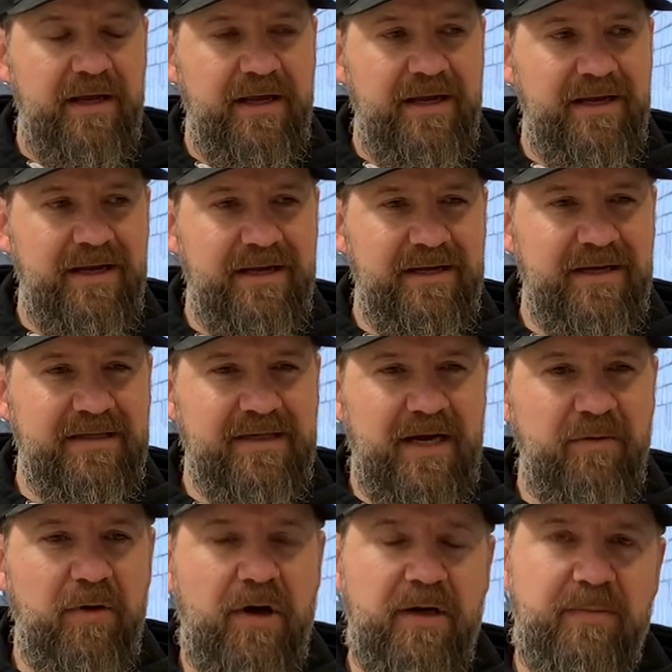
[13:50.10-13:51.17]
It's
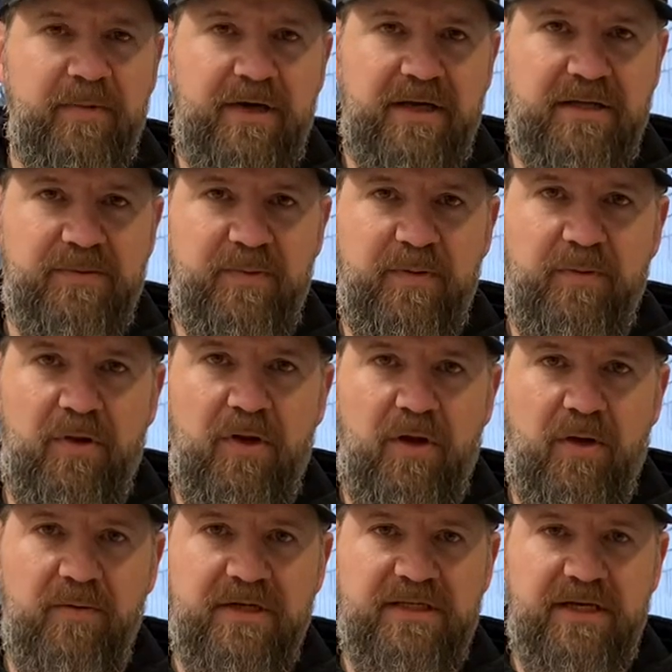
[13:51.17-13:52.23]
ironic because people will
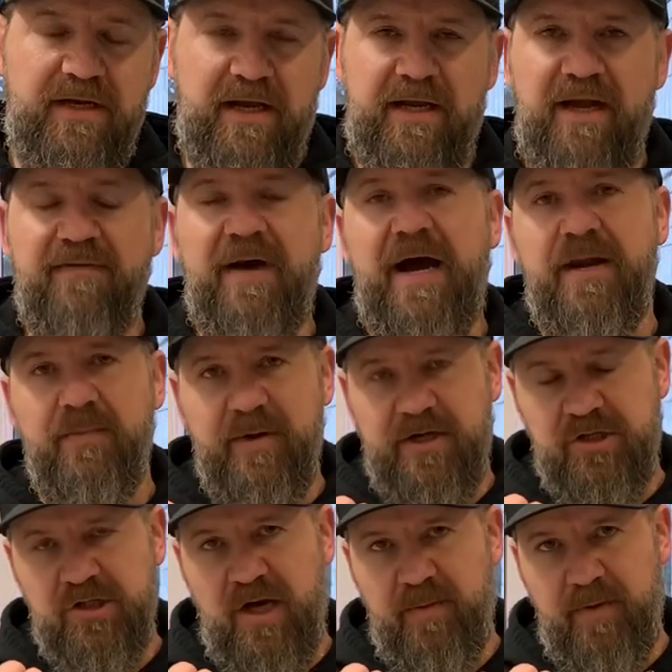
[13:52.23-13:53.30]
always say, like, I've had a
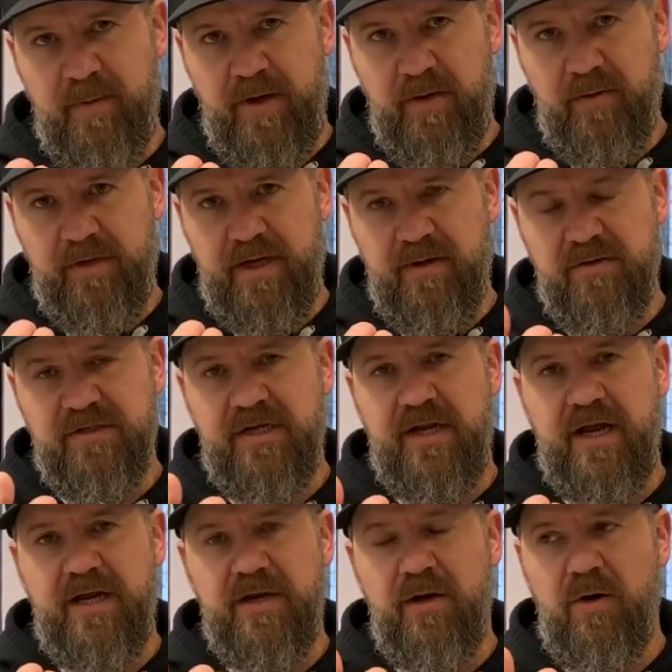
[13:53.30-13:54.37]
big shop at my old house, and
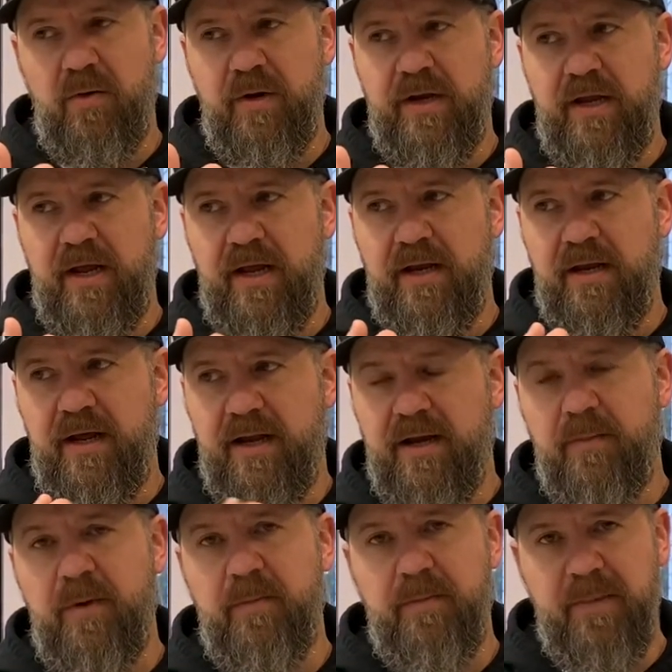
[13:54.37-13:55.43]
I know, and
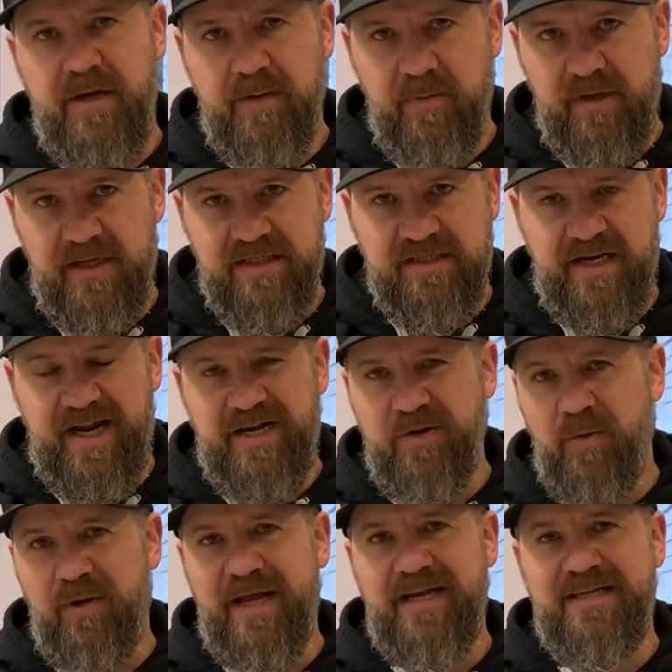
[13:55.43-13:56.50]
I'm a minimalist, and I
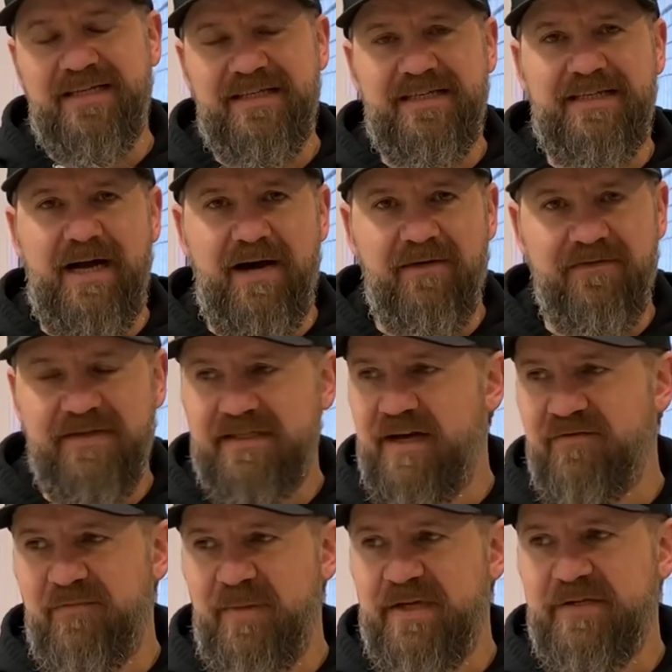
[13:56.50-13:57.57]
don't like stuff.
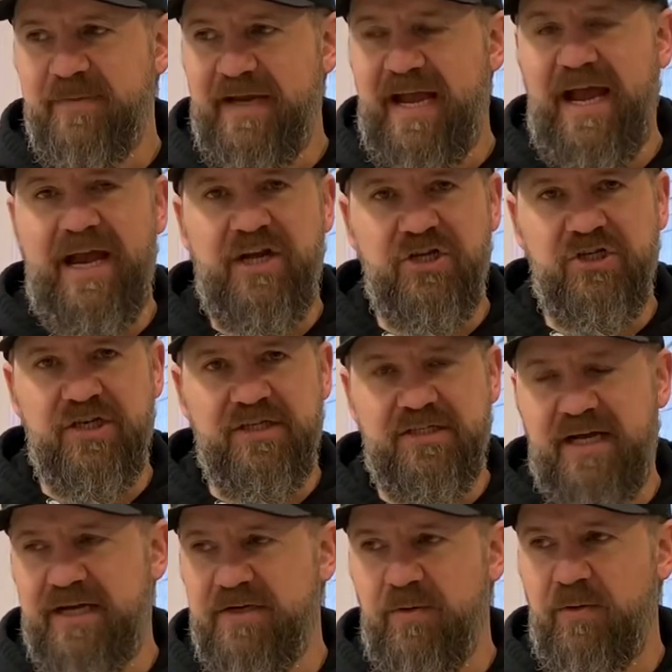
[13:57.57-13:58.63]
Stuff makes me anxious.
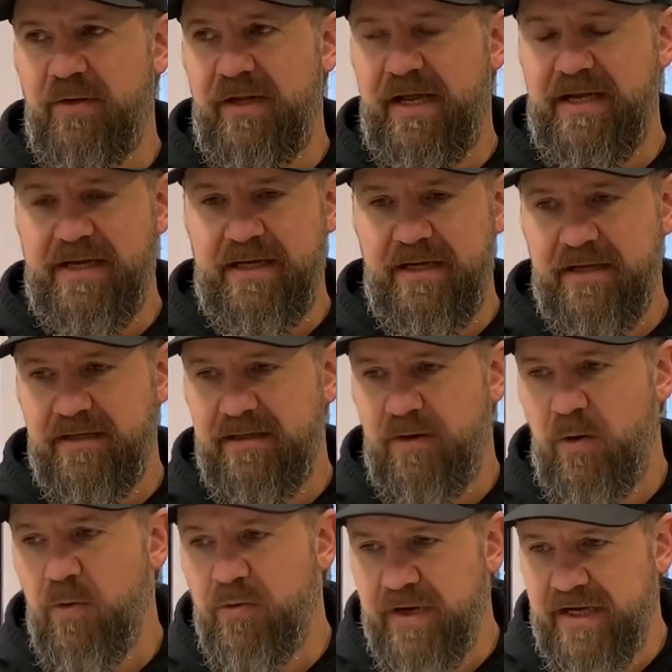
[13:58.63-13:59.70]
I don't like
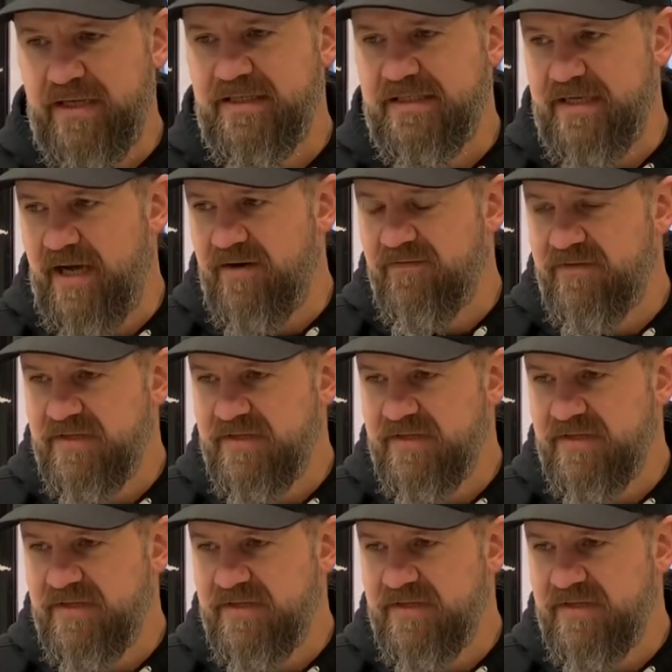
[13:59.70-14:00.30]
owning stuff.